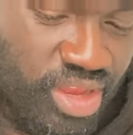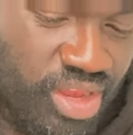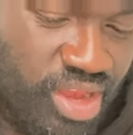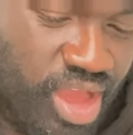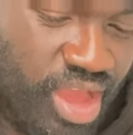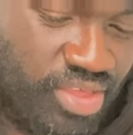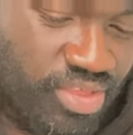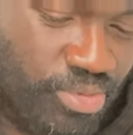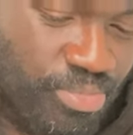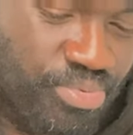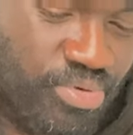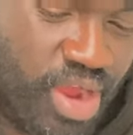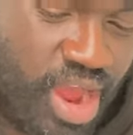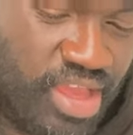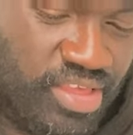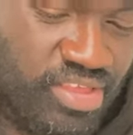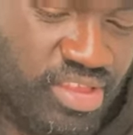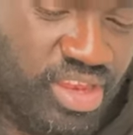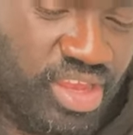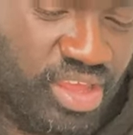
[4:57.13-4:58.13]
They're like
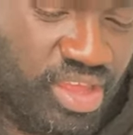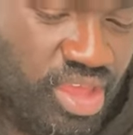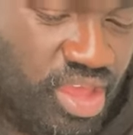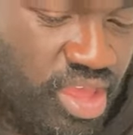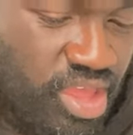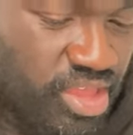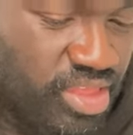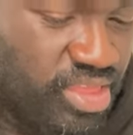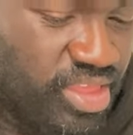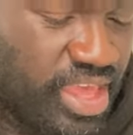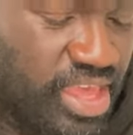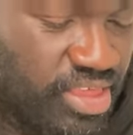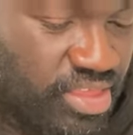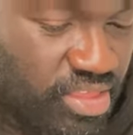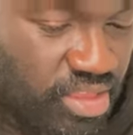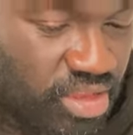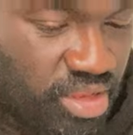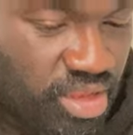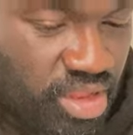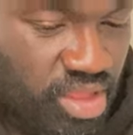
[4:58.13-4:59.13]
surprisingly
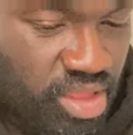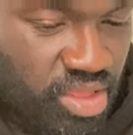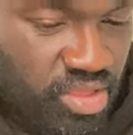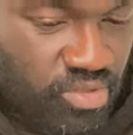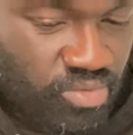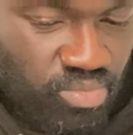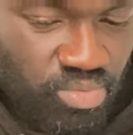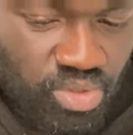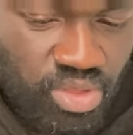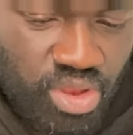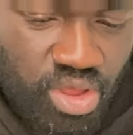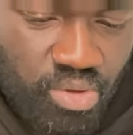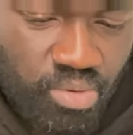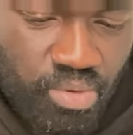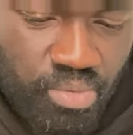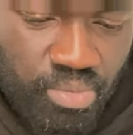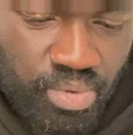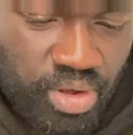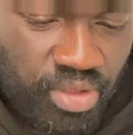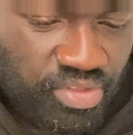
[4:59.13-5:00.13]
decent. you
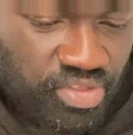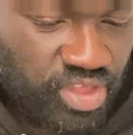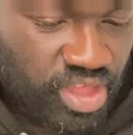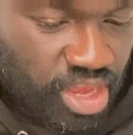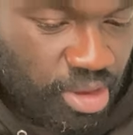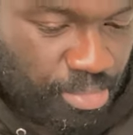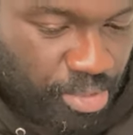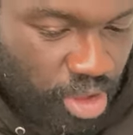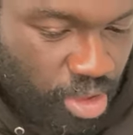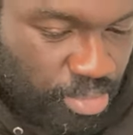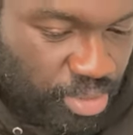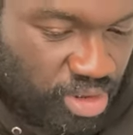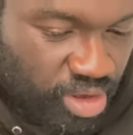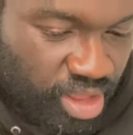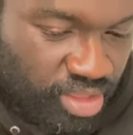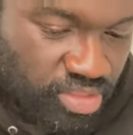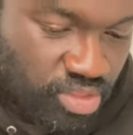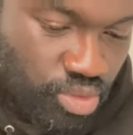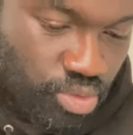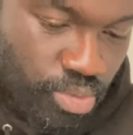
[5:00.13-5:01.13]
know, when I've seen it. But it'd be
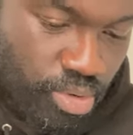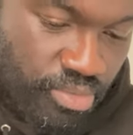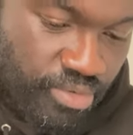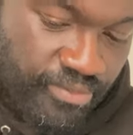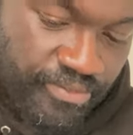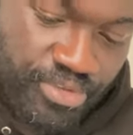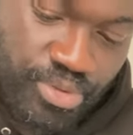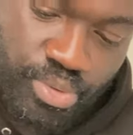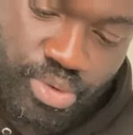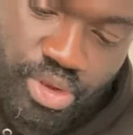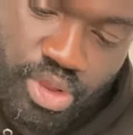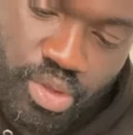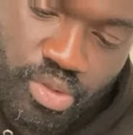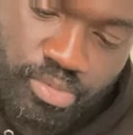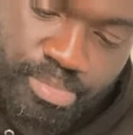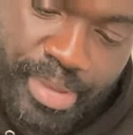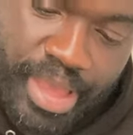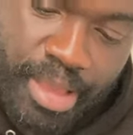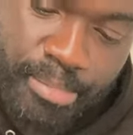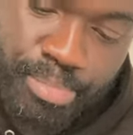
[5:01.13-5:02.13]
nice to do a review on
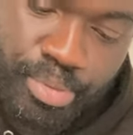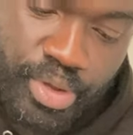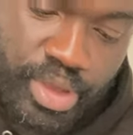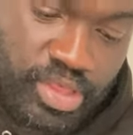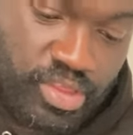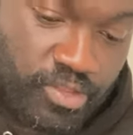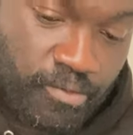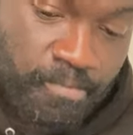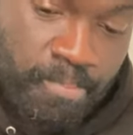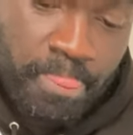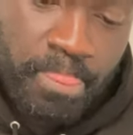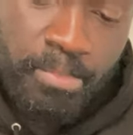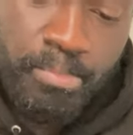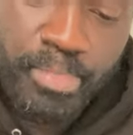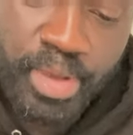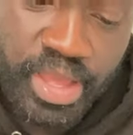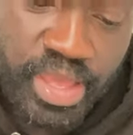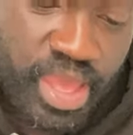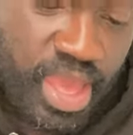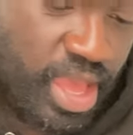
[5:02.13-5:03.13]
those bad boys.
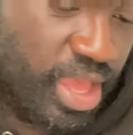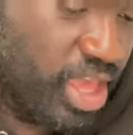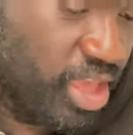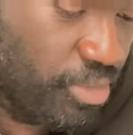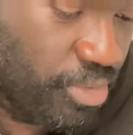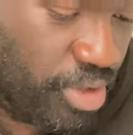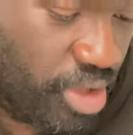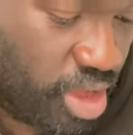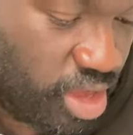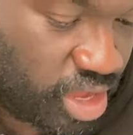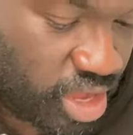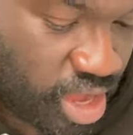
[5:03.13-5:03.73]
But yeah, here we are,